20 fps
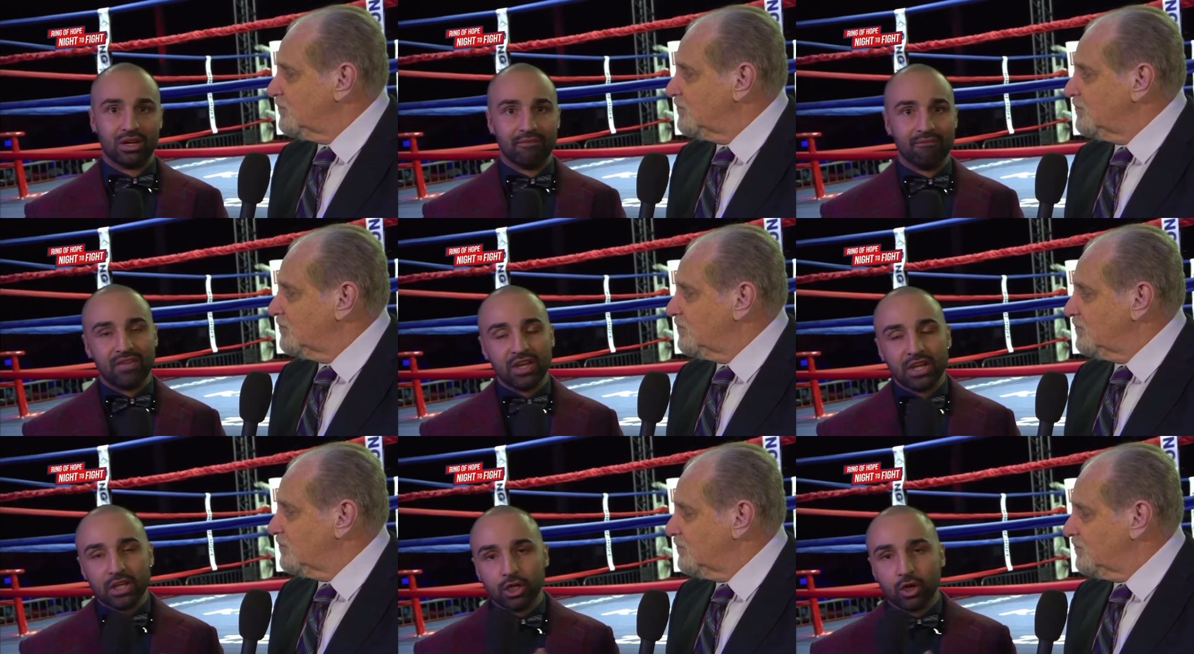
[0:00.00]
Speaker 1: A
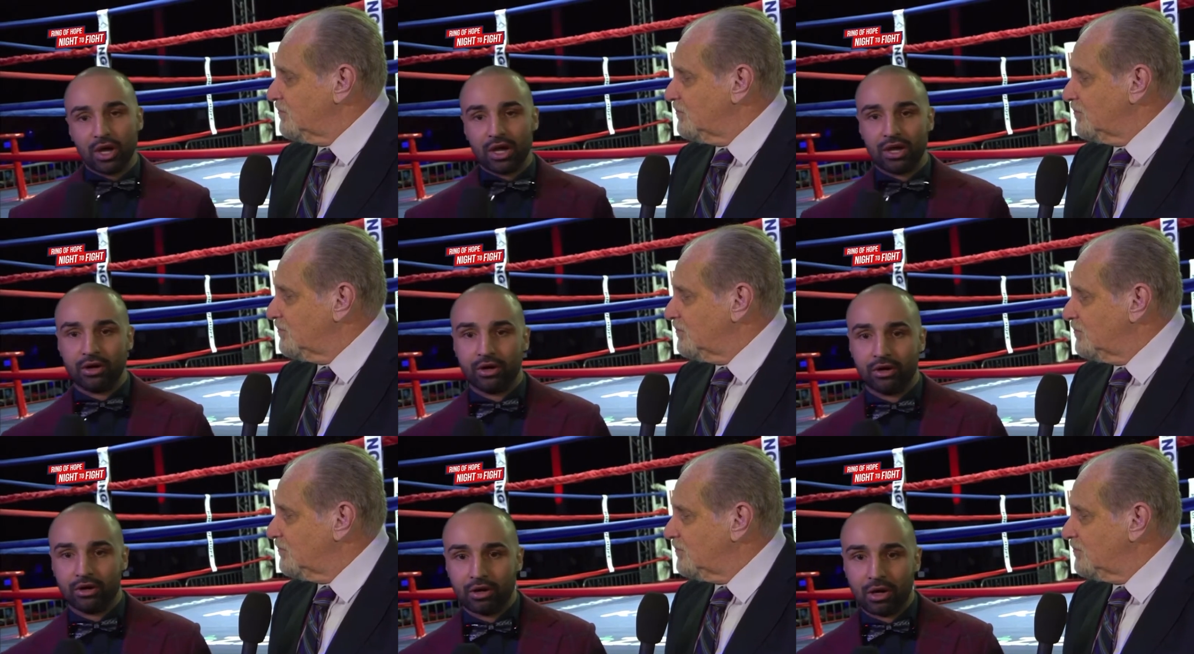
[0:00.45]
video
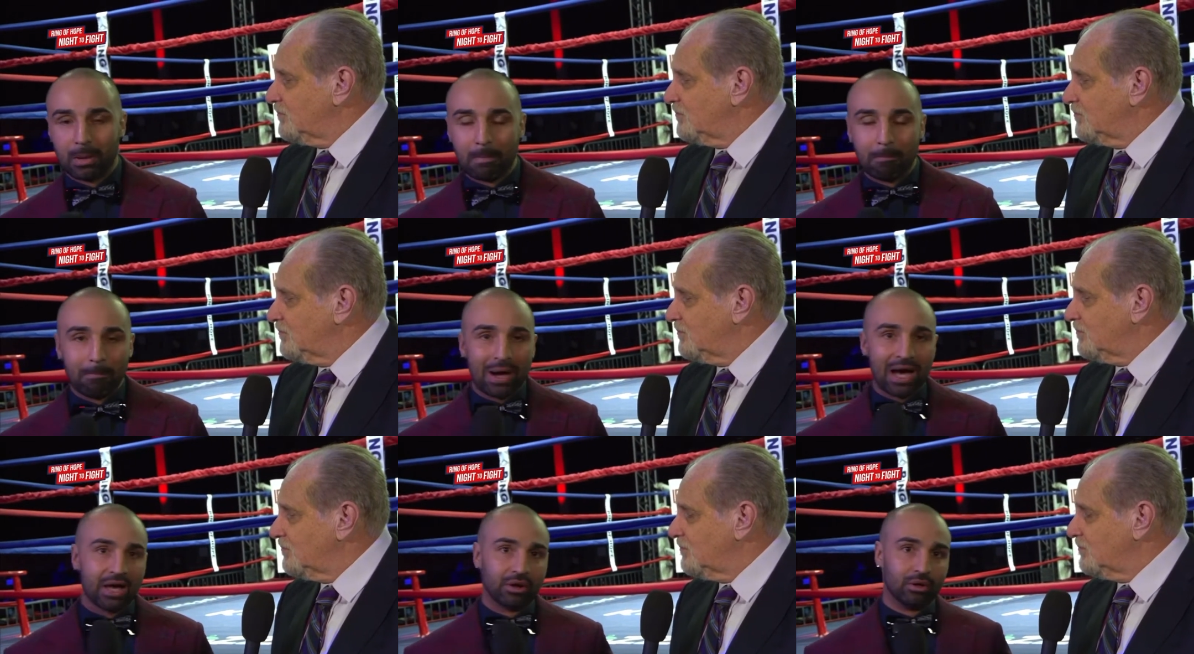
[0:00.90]
editor, a
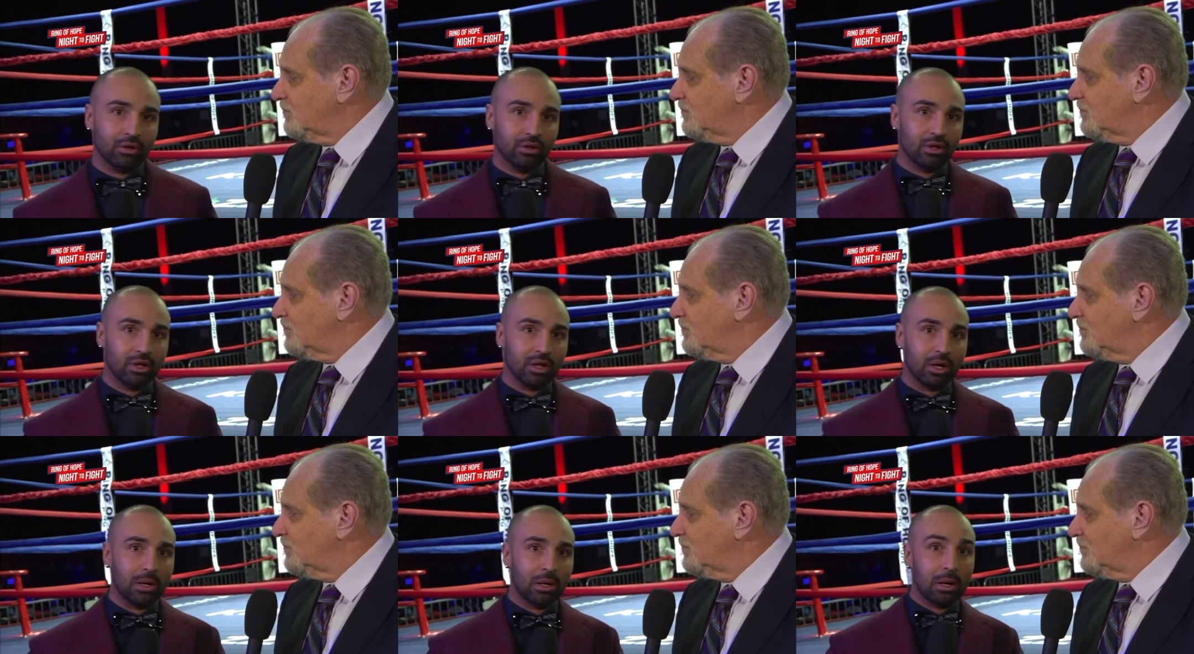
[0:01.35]
model,
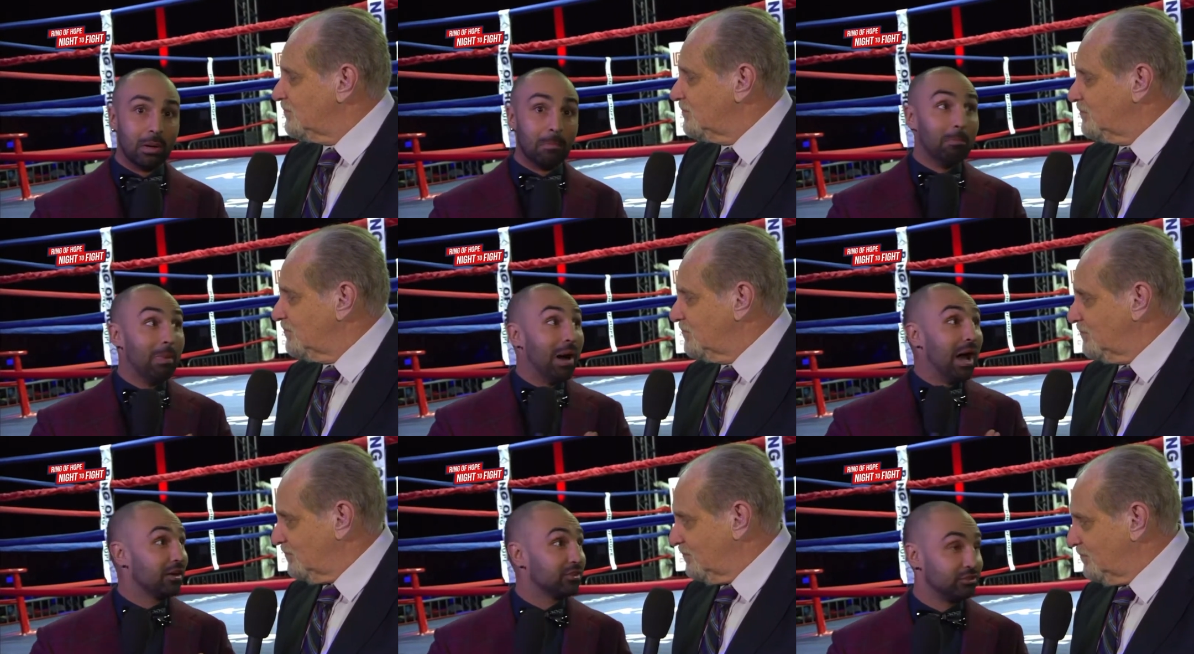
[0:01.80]
a, a
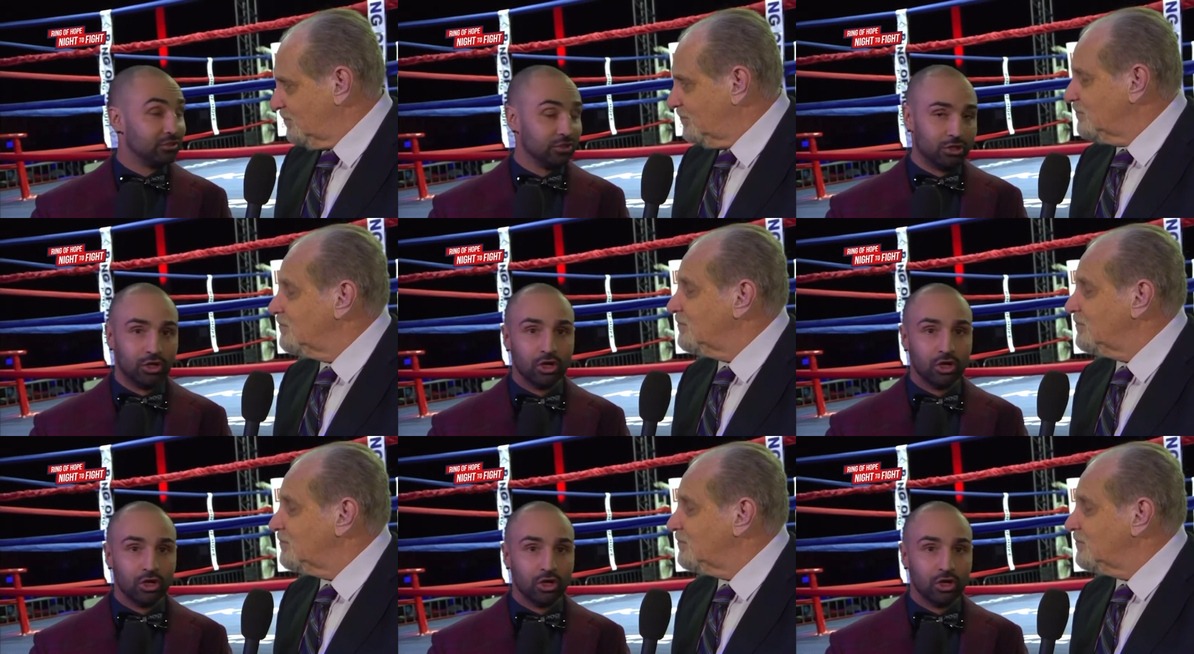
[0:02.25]
boxer.